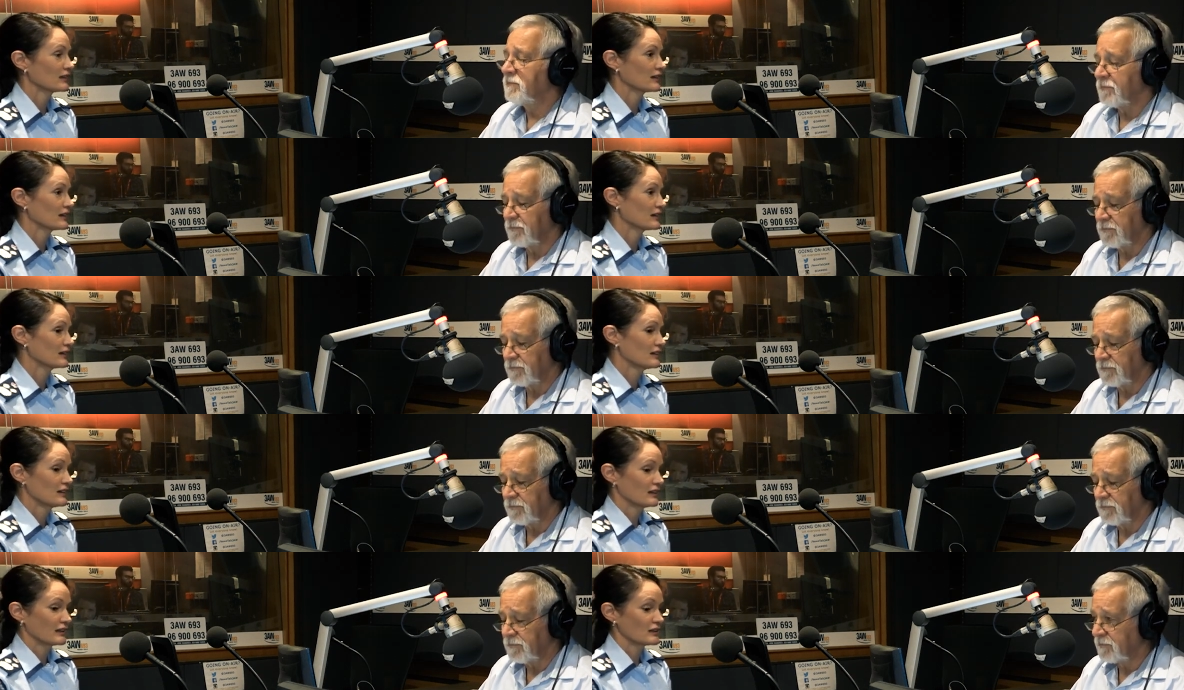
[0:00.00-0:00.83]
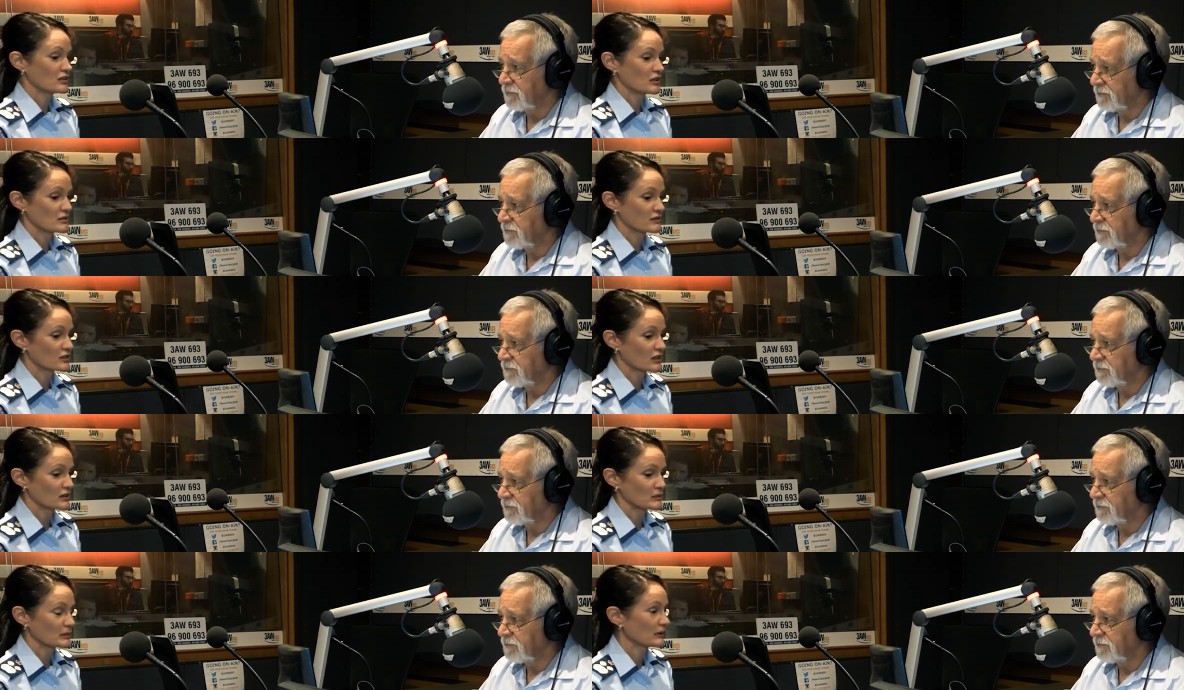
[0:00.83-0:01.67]
Speaker 1: Uh, in terms of
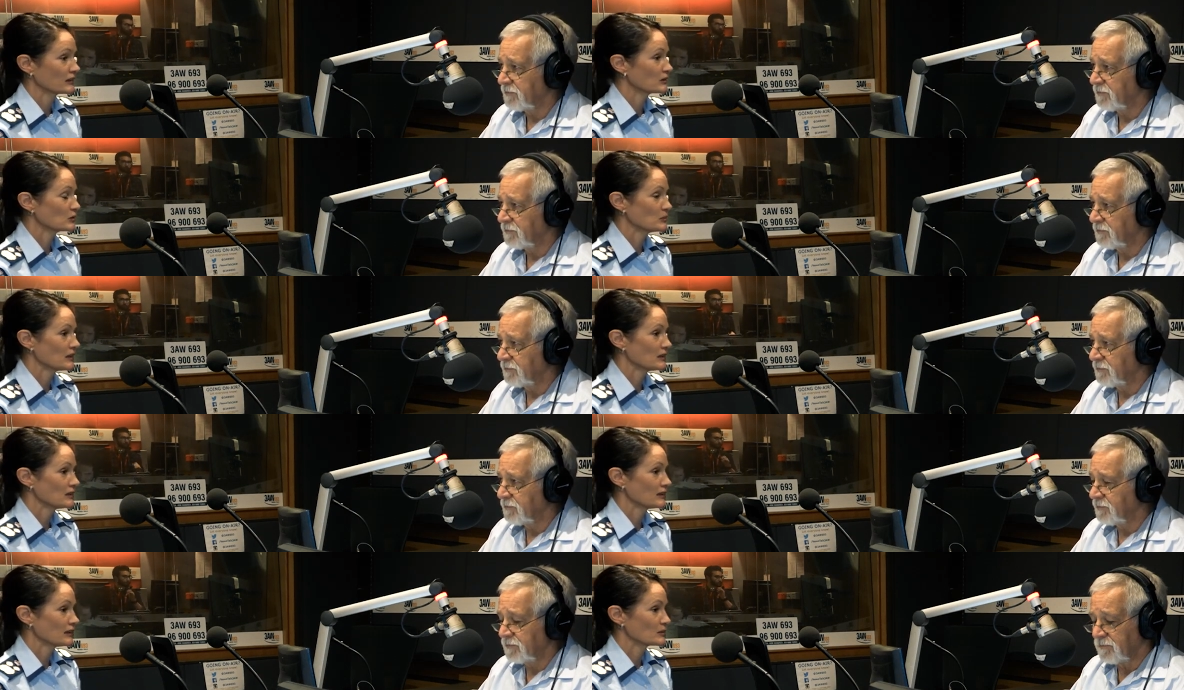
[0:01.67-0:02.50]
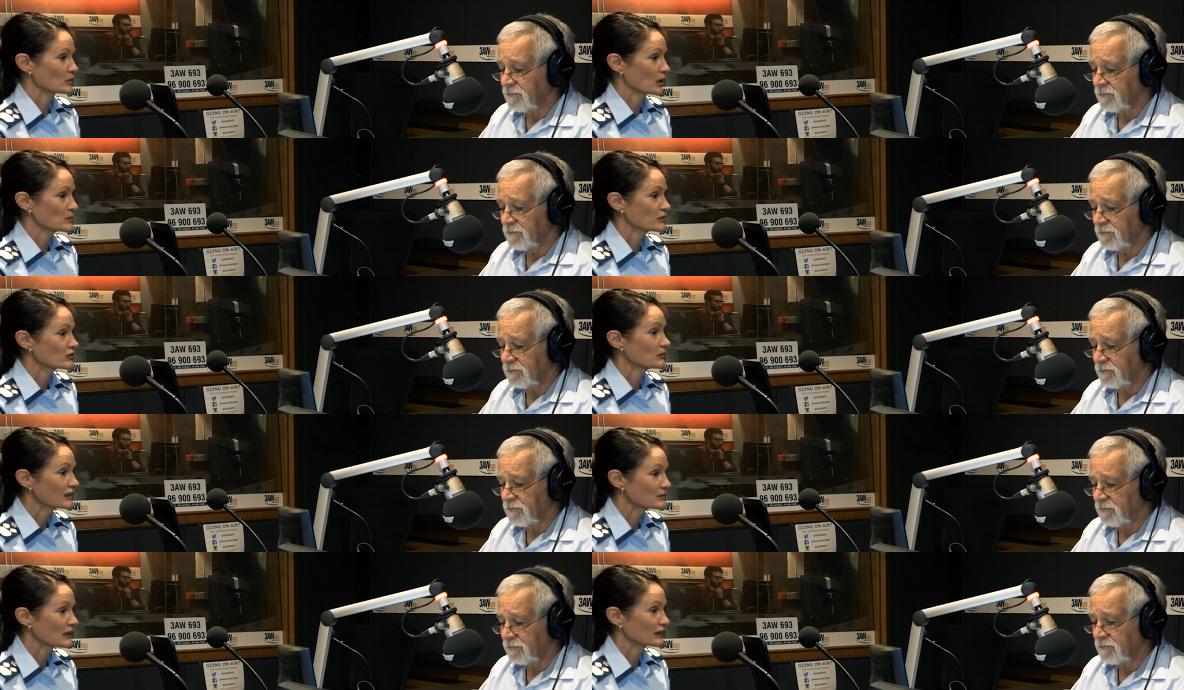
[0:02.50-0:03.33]
Tony Mokbel, it would be inappropriate for
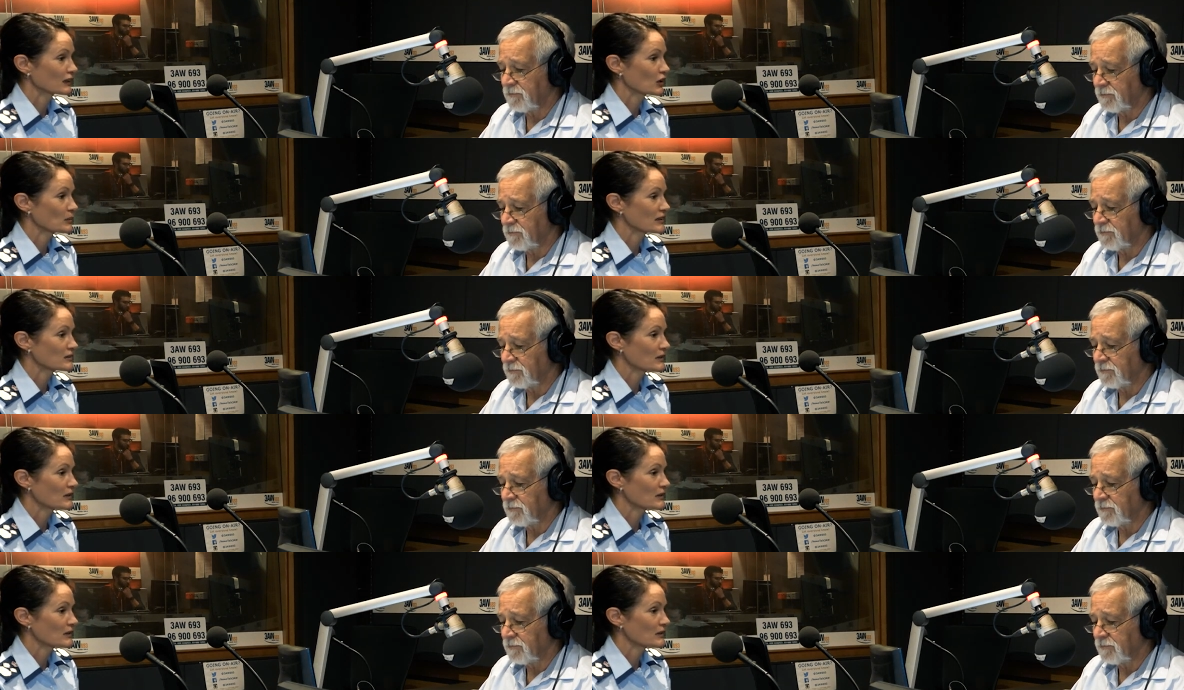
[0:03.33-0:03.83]
me to make a comment